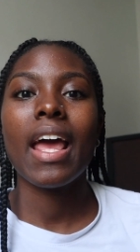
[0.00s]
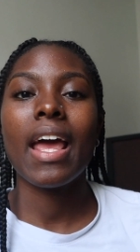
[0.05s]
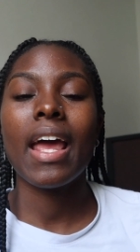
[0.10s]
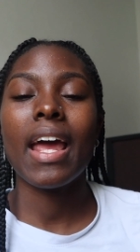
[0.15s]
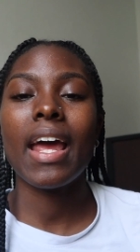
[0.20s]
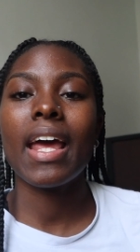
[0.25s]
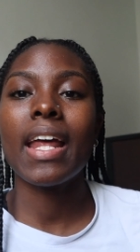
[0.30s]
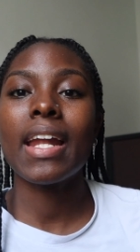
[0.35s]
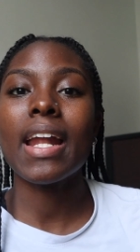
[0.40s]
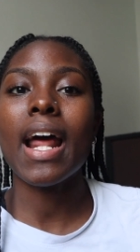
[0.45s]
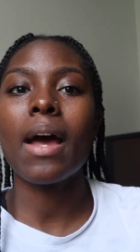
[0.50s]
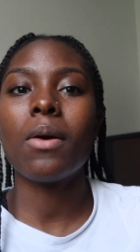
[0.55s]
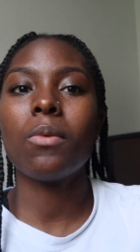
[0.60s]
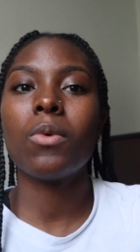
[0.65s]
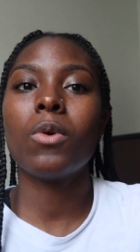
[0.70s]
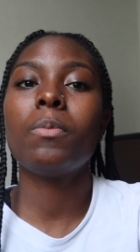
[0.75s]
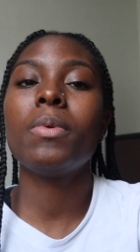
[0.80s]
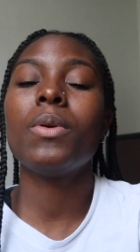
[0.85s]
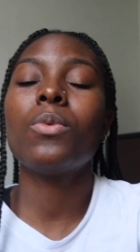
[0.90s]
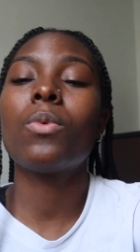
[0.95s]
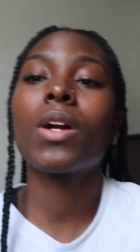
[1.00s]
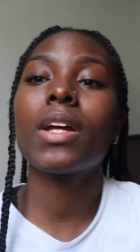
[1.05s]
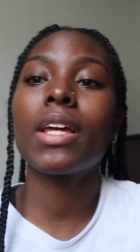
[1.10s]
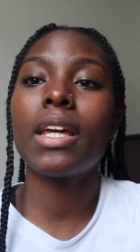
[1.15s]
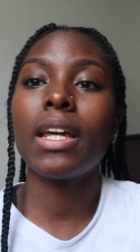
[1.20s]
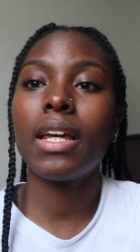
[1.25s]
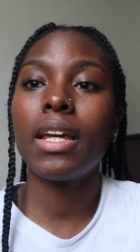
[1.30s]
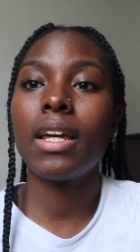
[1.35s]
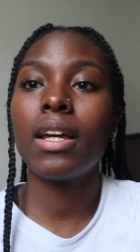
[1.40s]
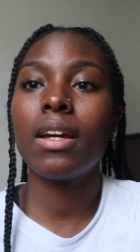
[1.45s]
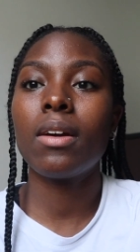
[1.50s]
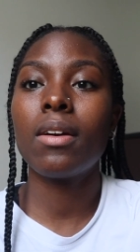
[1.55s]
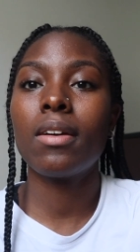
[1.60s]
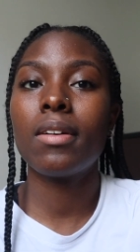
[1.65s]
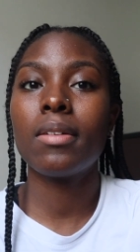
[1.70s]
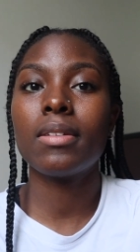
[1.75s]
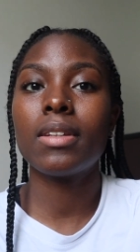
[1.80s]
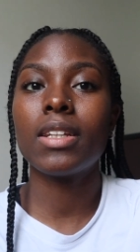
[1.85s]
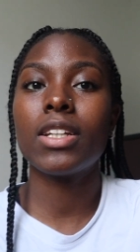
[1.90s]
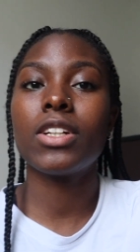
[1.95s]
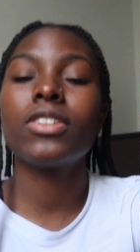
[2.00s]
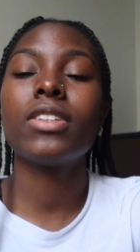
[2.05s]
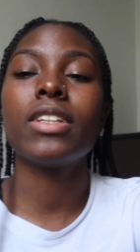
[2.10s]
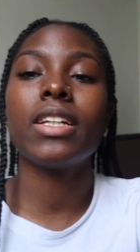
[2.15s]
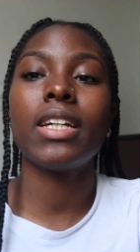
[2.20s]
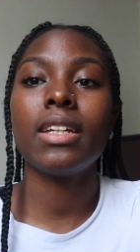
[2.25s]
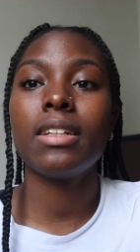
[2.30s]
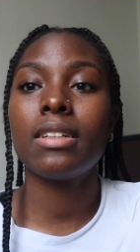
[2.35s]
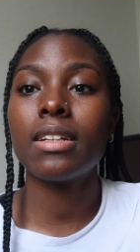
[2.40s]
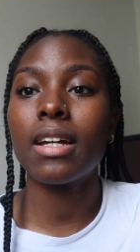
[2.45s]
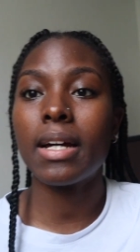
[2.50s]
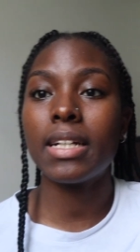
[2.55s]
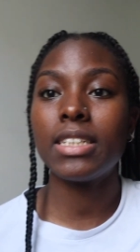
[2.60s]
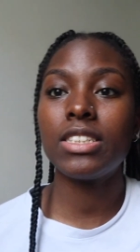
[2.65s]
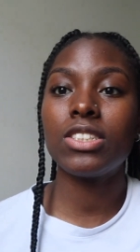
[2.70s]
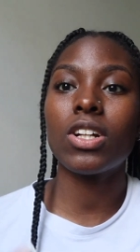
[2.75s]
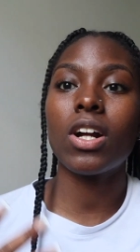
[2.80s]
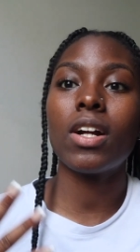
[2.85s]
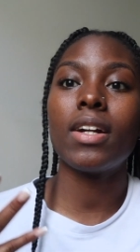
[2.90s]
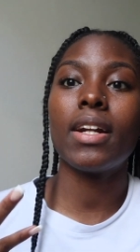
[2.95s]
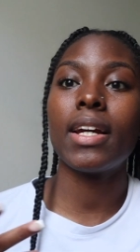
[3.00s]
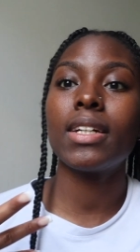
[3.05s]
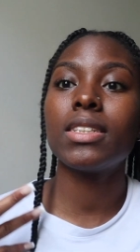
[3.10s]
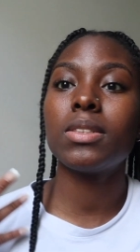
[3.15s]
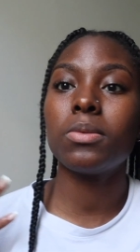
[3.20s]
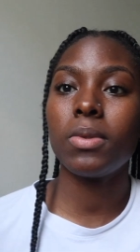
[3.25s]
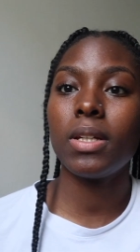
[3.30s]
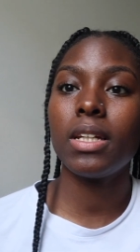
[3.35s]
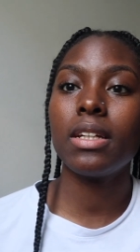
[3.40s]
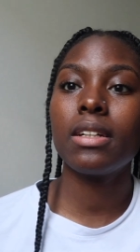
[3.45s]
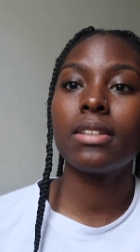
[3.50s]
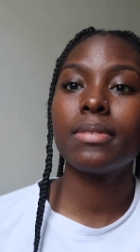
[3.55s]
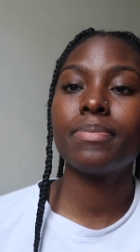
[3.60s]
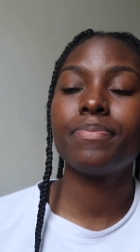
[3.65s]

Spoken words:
and I will be working. Literally, I start next week.